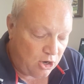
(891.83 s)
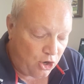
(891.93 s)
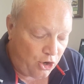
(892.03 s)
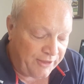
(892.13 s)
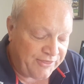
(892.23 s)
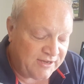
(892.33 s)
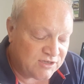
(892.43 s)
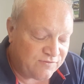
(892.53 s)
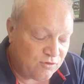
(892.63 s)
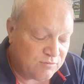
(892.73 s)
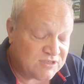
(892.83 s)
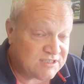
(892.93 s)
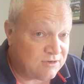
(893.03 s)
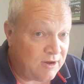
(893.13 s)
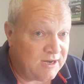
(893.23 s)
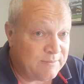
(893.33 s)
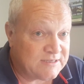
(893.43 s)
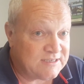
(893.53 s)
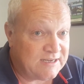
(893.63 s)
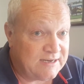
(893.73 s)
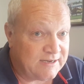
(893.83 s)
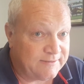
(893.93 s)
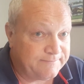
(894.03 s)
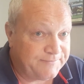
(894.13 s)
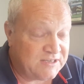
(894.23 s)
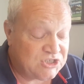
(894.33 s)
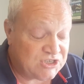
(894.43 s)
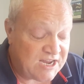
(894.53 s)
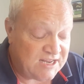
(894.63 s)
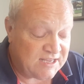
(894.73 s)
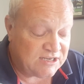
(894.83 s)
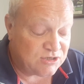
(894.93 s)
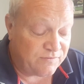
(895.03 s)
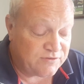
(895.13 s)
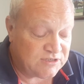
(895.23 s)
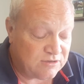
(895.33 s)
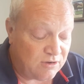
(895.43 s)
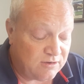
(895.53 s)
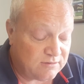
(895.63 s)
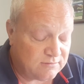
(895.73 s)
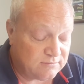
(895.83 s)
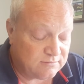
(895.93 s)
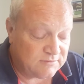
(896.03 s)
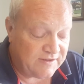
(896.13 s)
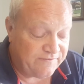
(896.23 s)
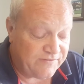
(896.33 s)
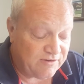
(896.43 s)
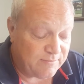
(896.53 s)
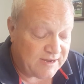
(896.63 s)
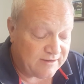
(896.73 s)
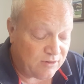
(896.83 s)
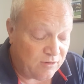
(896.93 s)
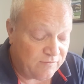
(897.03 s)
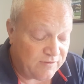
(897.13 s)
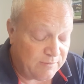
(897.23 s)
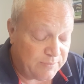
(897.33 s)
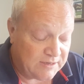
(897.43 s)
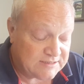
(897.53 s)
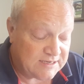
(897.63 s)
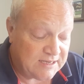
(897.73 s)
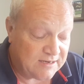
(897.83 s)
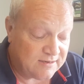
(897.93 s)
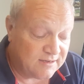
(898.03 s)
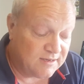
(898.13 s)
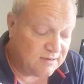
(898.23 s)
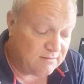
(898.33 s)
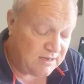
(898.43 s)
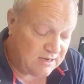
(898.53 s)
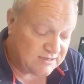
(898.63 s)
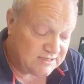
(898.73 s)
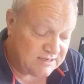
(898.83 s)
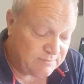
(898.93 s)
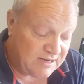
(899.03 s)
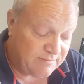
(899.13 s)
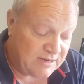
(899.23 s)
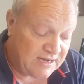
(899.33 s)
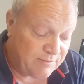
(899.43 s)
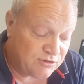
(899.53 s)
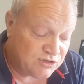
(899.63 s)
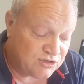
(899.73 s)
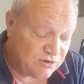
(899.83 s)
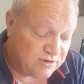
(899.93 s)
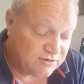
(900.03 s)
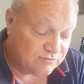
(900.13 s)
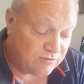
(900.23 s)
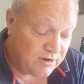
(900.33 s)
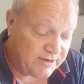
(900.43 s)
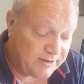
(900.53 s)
I think his form is slightly misleading. In saying that, he's obviously got a fair amount of ability, and as I said, Matt Cameron's decided to ride